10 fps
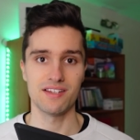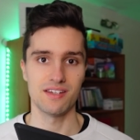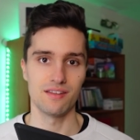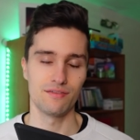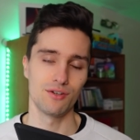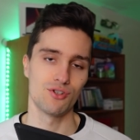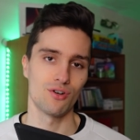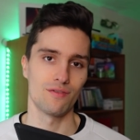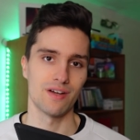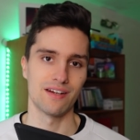see the
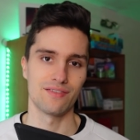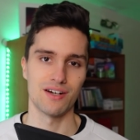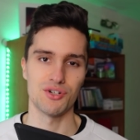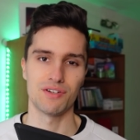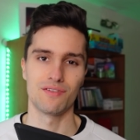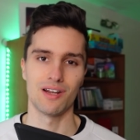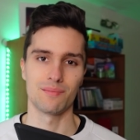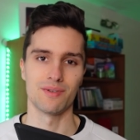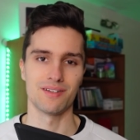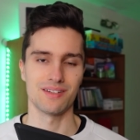future of native Android
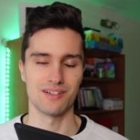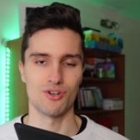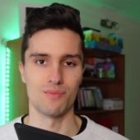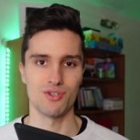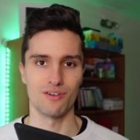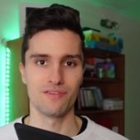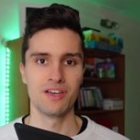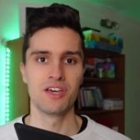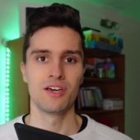development in terms of